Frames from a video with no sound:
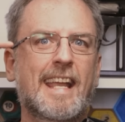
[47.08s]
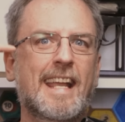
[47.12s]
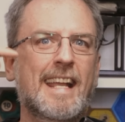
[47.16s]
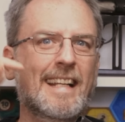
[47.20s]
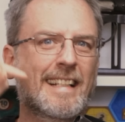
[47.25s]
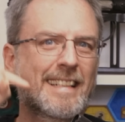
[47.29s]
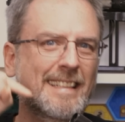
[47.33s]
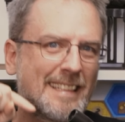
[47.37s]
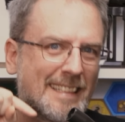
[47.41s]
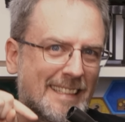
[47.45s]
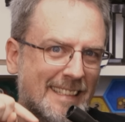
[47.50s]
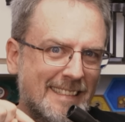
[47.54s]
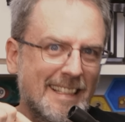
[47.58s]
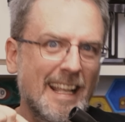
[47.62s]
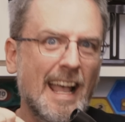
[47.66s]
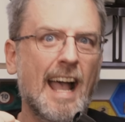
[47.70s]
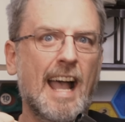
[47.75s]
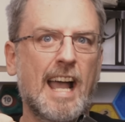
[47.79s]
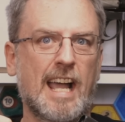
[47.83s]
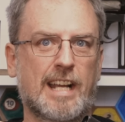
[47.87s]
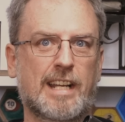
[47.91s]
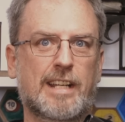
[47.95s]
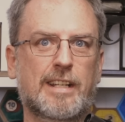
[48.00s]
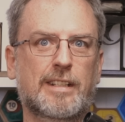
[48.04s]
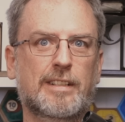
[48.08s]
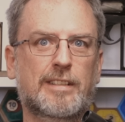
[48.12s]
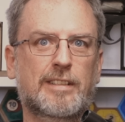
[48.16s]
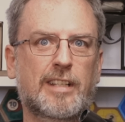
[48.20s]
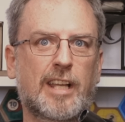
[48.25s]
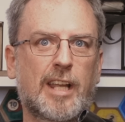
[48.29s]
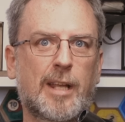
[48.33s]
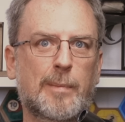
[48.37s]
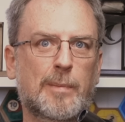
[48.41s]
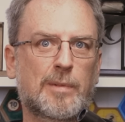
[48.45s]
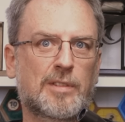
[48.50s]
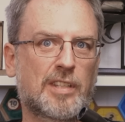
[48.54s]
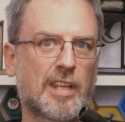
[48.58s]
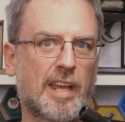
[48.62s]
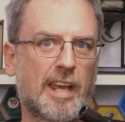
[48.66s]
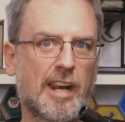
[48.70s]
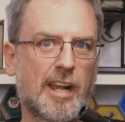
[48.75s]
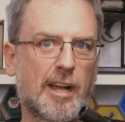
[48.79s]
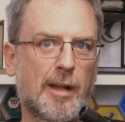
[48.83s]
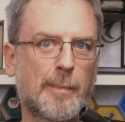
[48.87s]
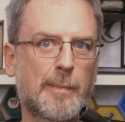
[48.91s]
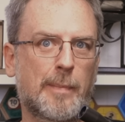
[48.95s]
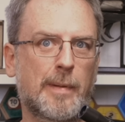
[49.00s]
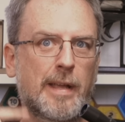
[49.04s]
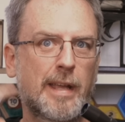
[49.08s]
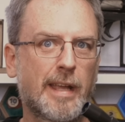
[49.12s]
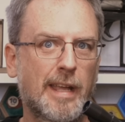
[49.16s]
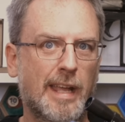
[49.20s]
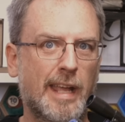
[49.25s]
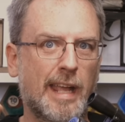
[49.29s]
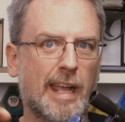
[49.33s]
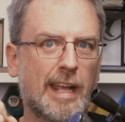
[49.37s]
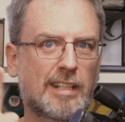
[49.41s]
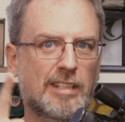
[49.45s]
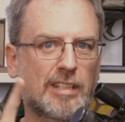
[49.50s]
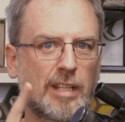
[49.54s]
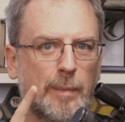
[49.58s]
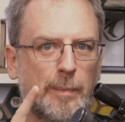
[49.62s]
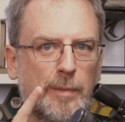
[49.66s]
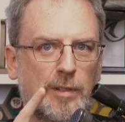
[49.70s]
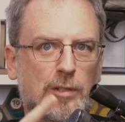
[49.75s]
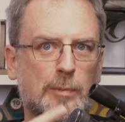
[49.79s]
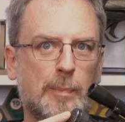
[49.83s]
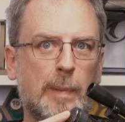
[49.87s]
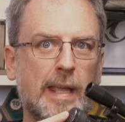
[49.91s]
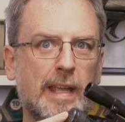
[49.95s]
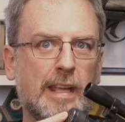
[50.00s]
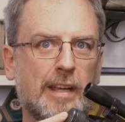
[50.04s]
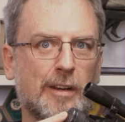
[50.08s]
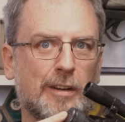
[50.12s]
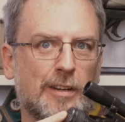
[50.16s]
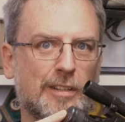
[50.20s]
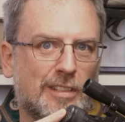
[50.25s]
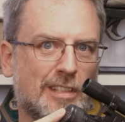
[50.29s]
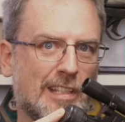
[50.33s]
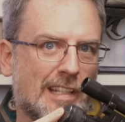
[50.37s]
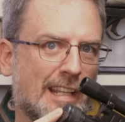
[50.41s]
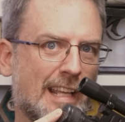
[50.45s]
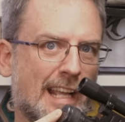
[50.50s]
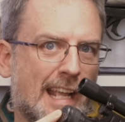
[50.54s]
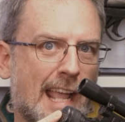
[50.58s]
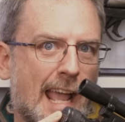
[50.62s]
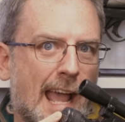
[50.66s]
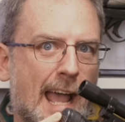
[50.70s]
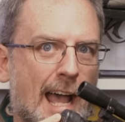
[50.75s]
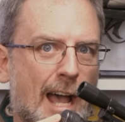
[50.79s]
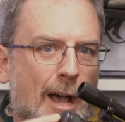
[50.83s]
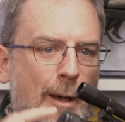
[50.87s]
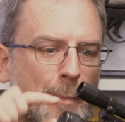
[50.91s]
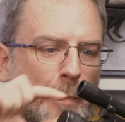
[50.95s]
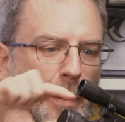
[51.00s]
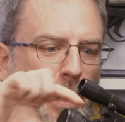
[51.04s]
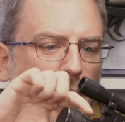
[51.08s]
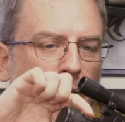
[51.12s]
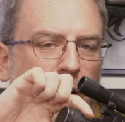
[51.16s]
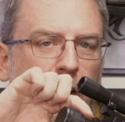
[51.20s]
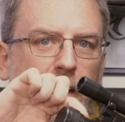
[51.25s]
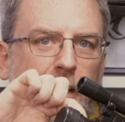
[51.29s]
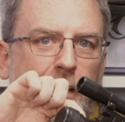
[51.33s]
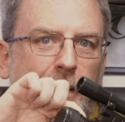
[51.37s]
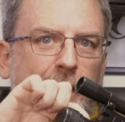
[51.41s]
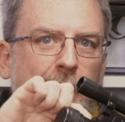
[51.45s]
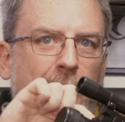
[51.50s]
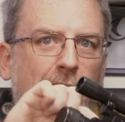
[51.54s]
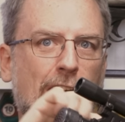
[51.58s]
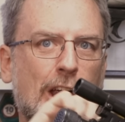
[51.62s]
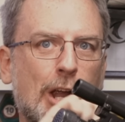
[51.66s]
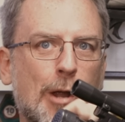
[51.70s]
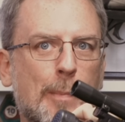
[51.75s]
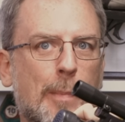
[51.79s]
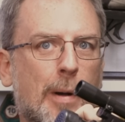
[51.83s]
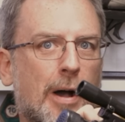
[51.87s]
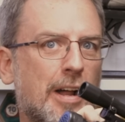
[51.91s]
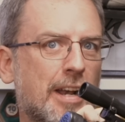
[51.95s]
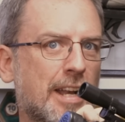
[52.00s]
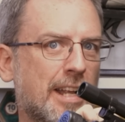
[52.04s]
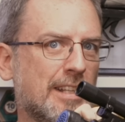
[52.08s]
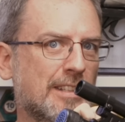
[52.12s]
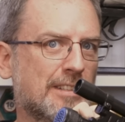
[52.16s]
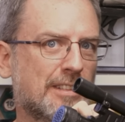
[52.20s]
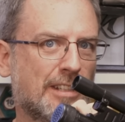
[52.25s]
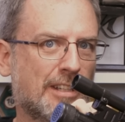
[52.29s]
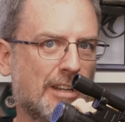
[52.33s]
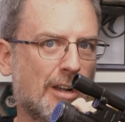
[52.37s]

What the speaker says: exact same setup, except the speaker is in the cap and the entire body is a